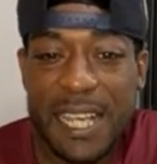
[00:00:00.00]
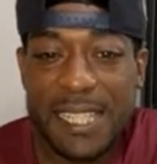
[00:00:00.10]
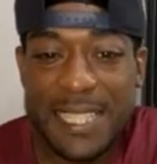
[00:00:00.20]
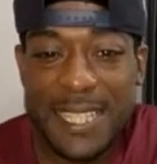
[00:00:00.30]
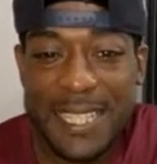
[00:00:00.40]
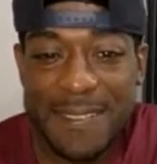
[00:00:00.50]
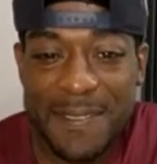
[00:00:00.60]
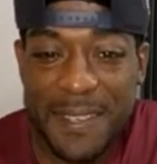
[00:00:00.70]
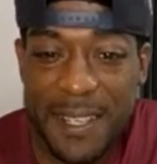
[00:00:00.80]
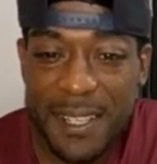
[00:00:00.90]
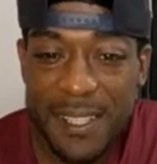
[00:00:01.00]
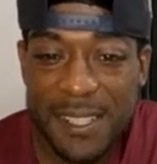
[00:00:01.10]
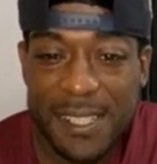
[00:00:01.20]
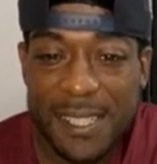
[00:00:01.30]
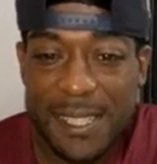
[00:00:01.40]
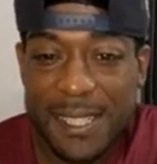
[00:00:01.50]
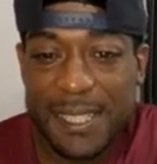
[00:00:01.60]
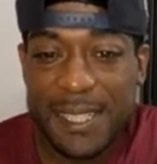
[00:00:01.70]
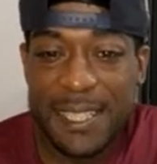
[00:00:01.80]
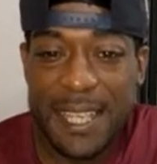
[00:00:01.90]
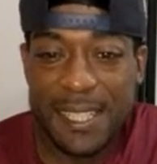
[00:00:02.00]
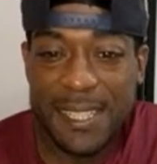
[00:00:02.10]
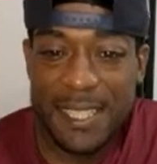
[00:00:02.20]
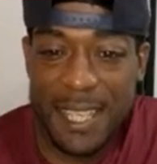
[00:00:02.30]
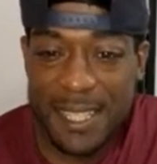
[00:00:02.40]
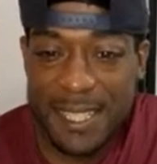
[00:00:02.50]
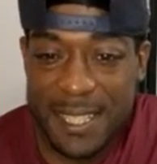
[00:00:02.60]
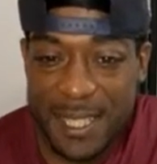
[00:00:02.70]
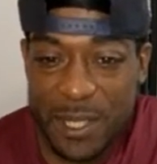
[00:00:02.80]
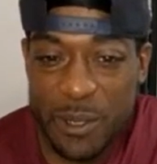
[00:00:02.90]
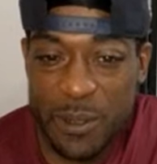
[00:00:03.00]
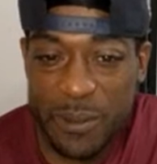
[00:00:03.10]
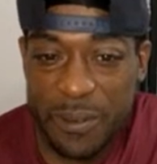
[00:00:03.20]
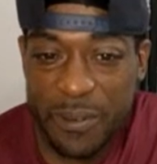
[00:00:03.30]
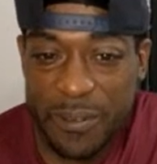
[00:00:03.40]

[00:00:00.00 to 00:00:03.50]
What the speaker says: Atif, Kali Kasil,